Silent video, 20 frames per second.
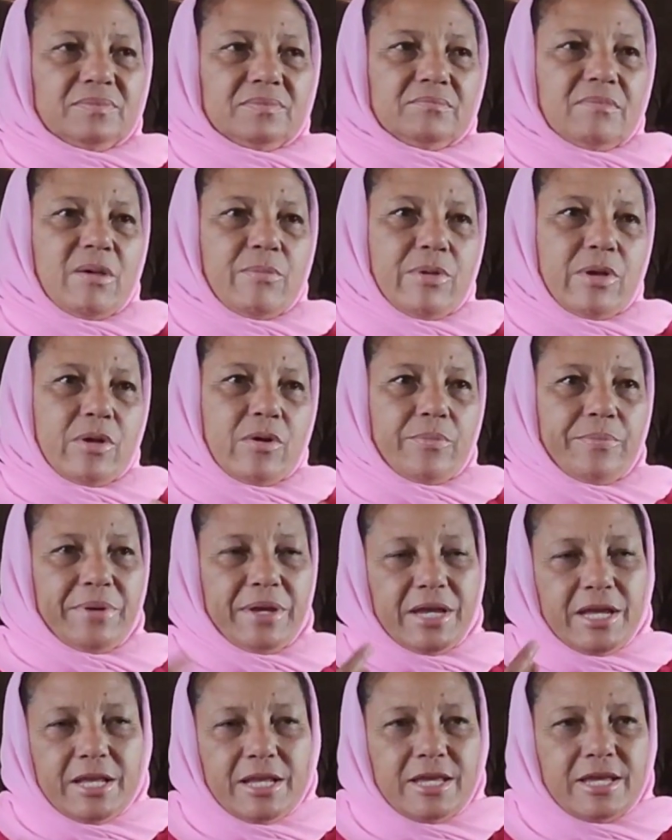maybe
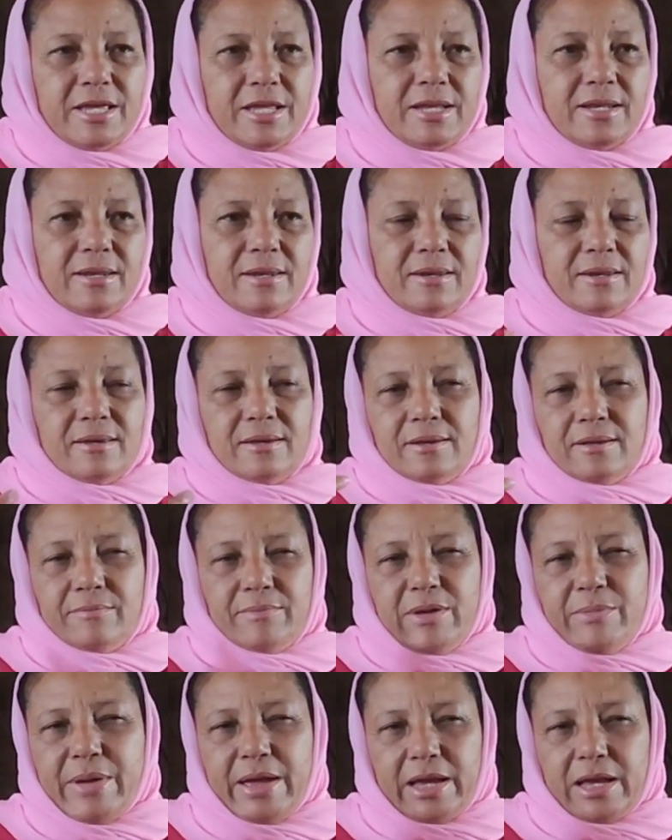opinion,
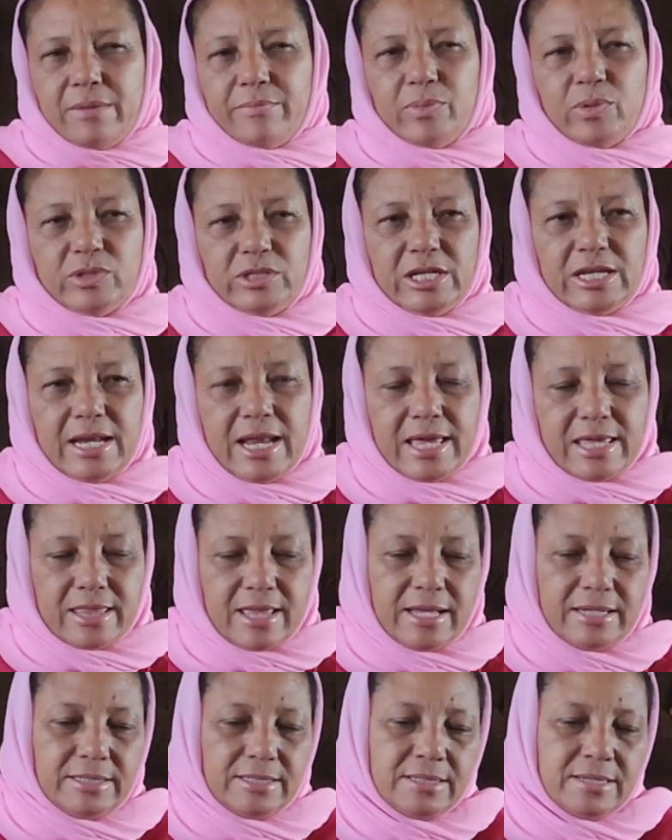maybe I can put it like
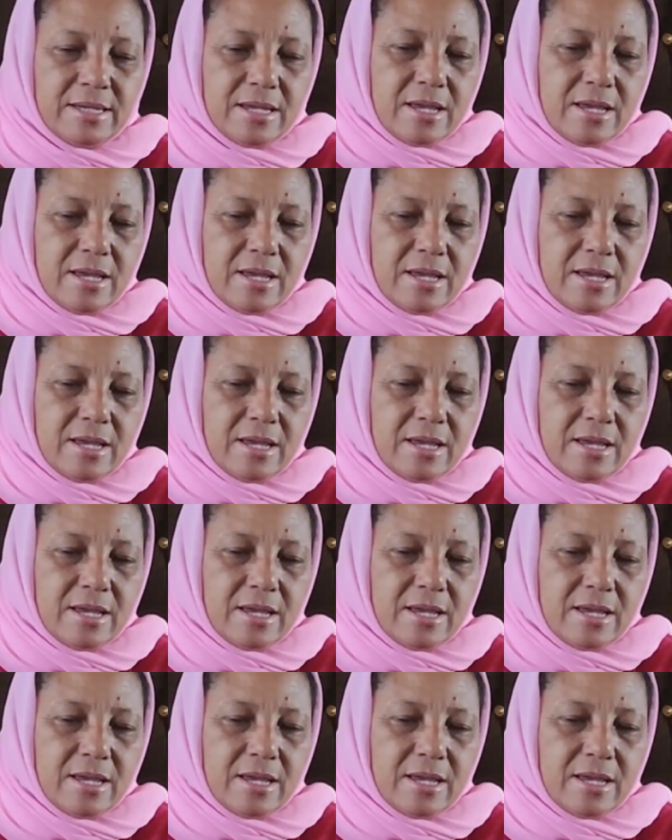that.